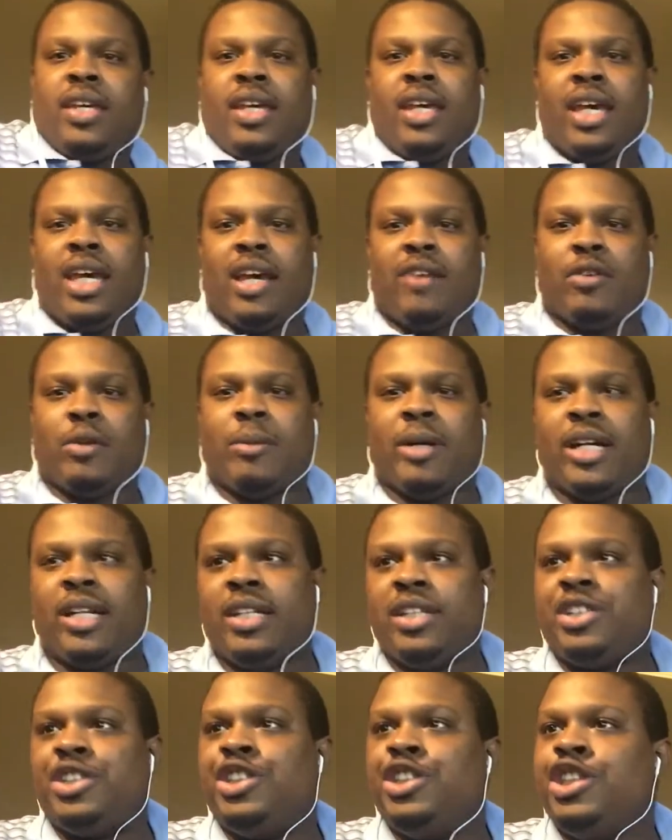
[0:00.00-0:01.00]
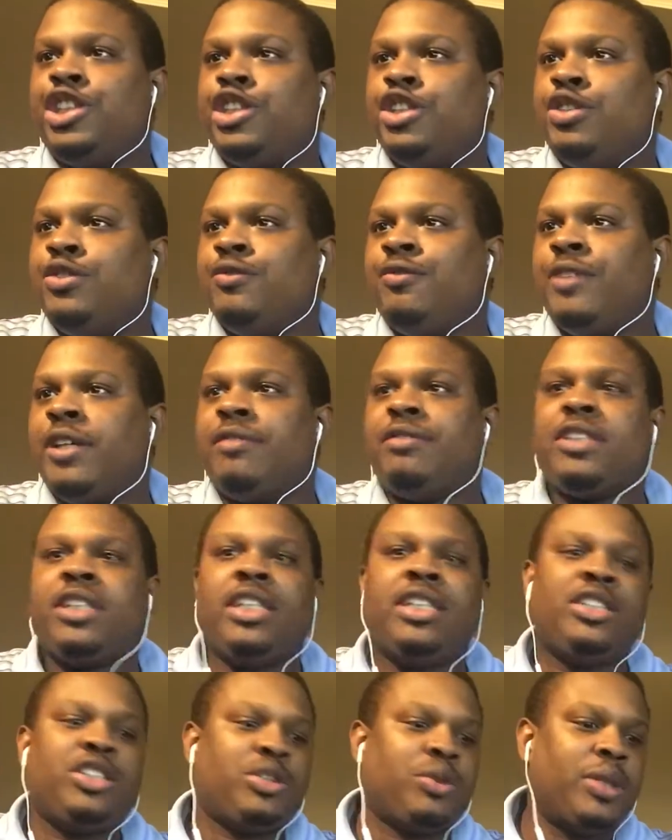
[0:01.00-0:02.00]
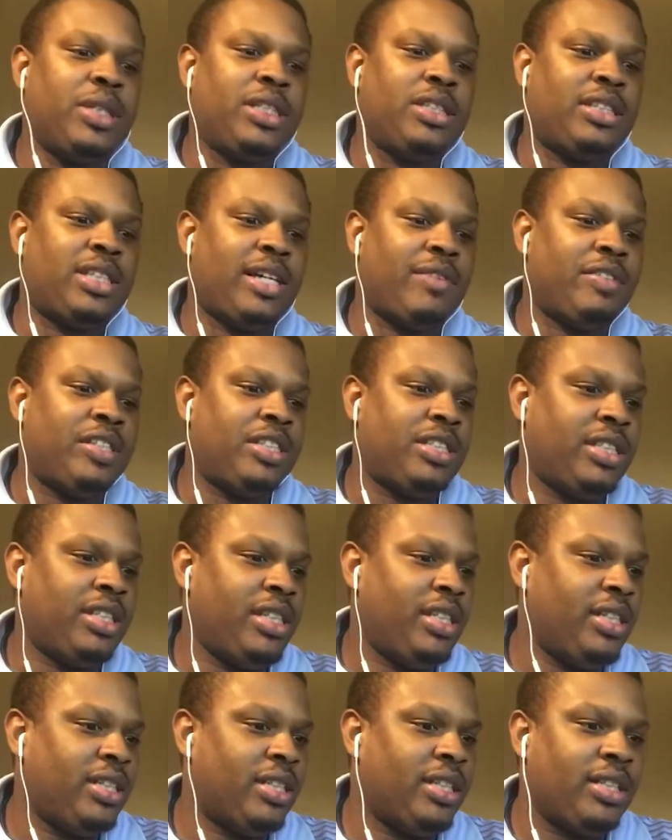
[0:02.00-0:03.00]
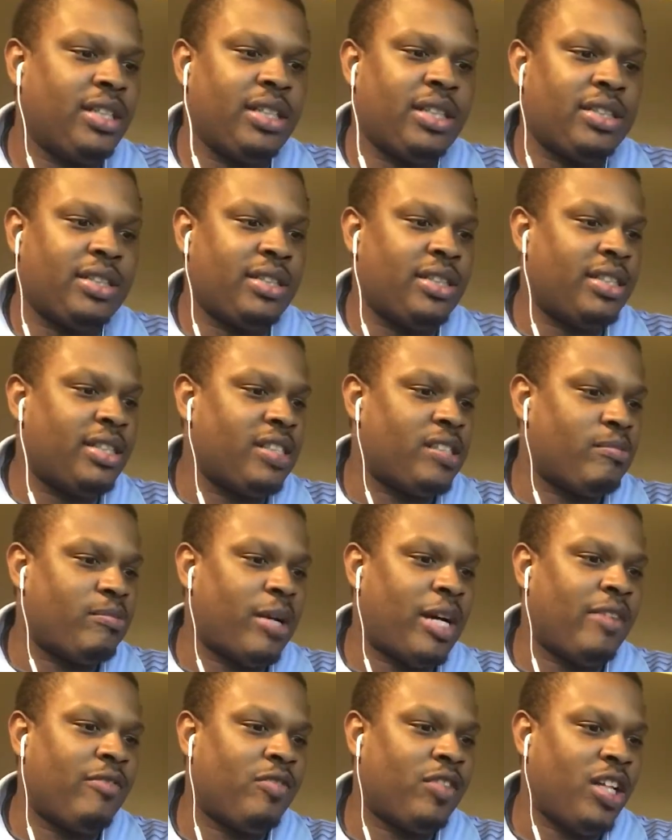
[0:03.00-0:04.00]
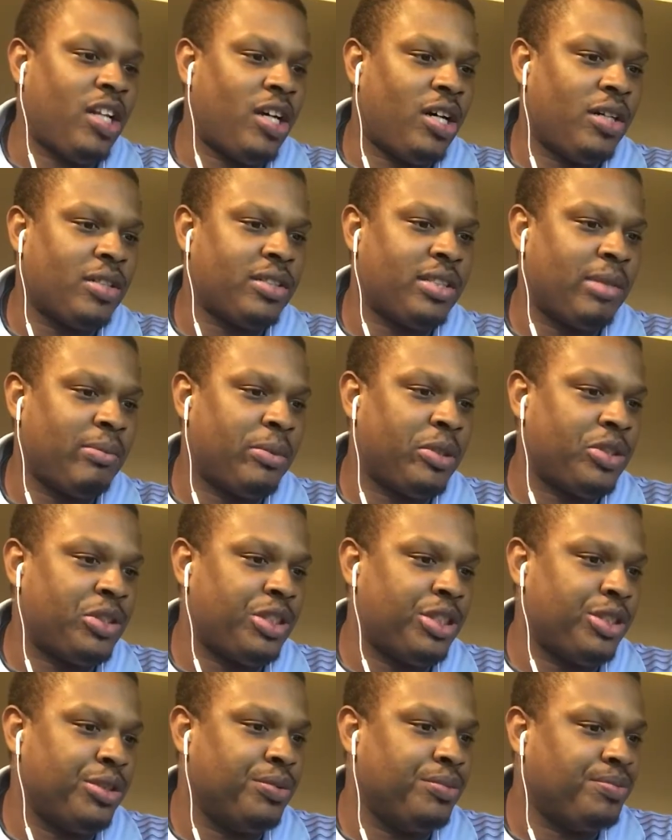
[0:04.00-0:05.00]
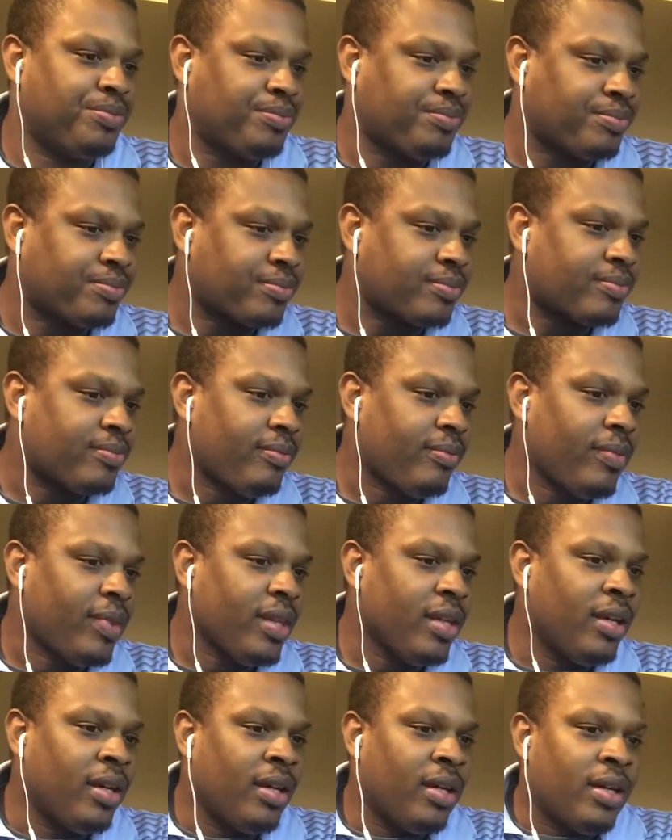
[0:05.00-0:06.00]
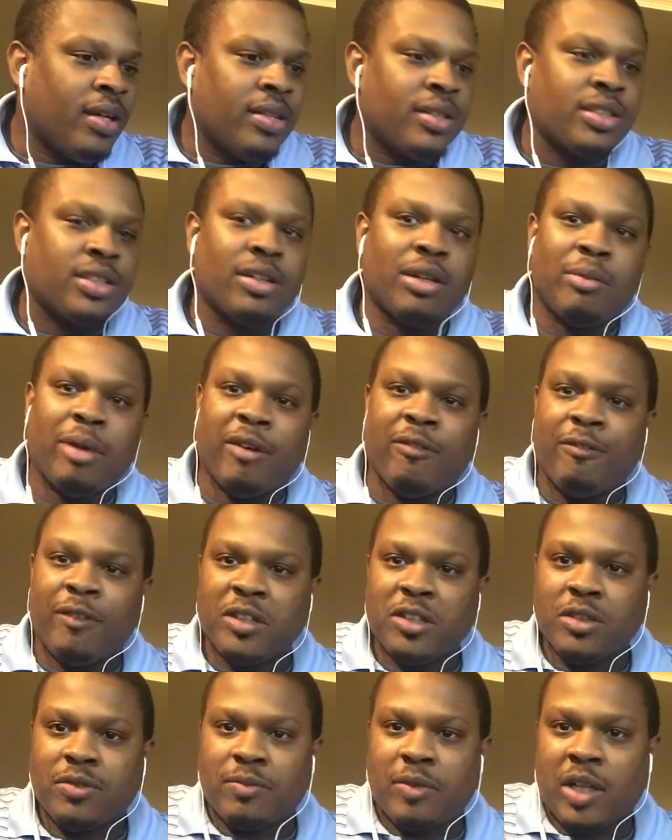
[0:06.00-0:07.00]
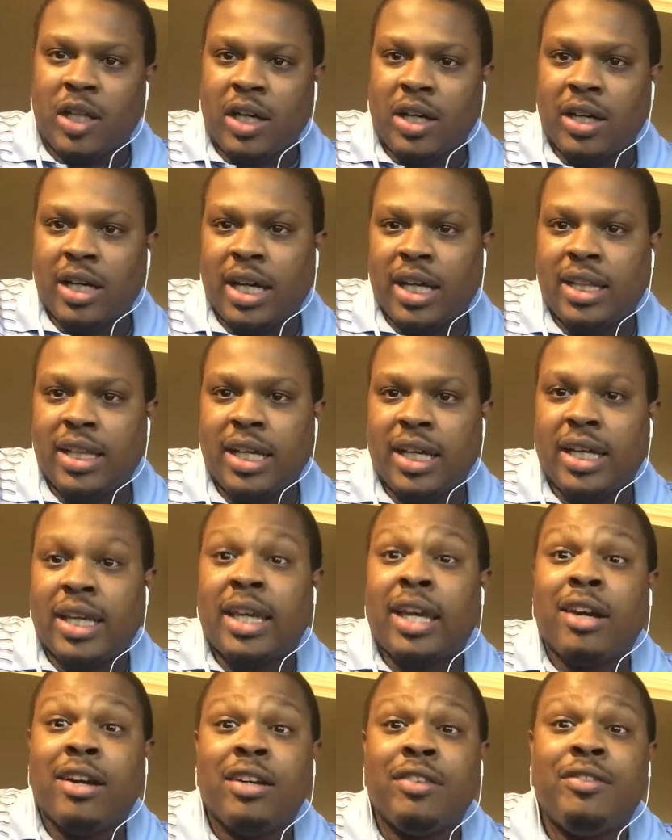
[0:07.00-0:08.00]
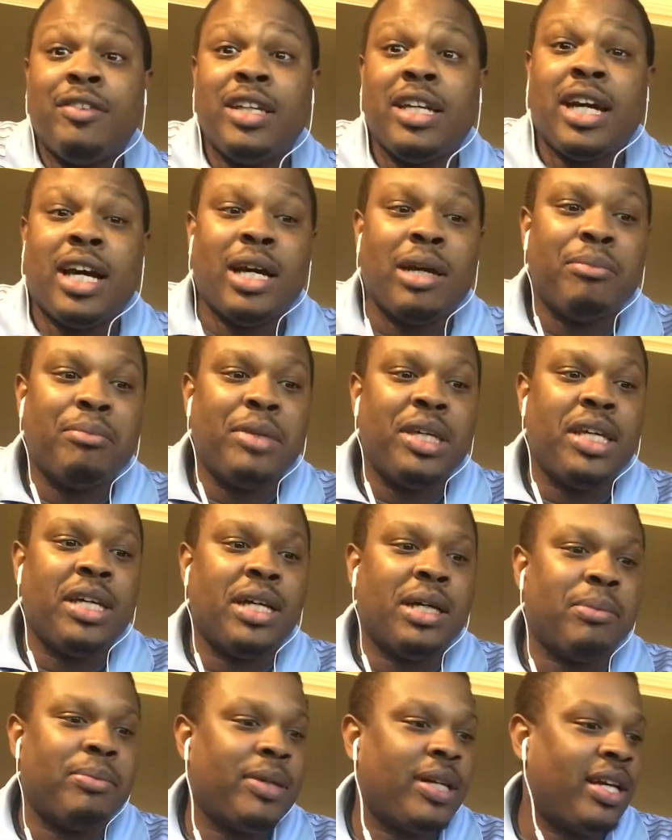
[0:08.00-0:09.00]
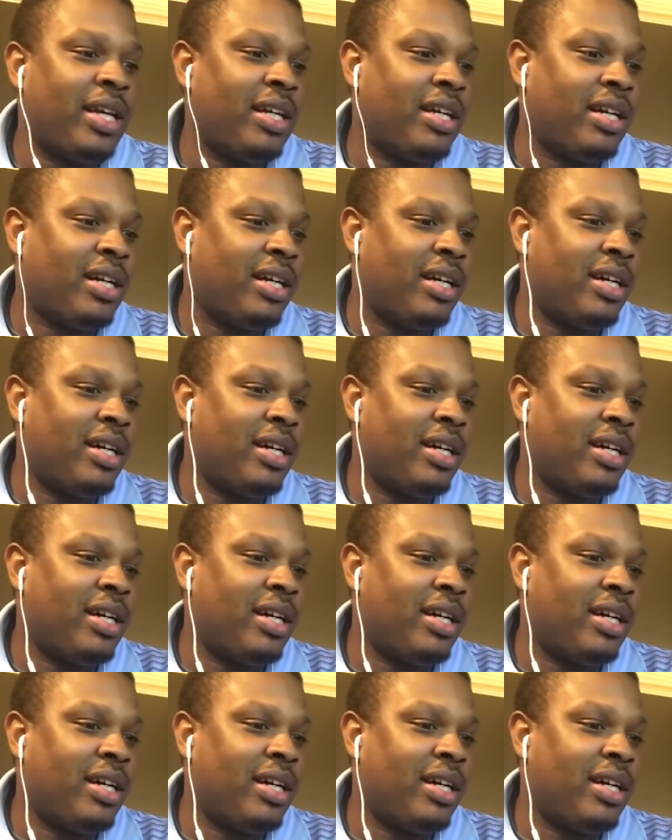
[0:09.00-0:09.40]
Hey everybody, it's June 15th, 2017, and this is my vlog number 2. So in my first vlog, I let Gary Vee hype me up, and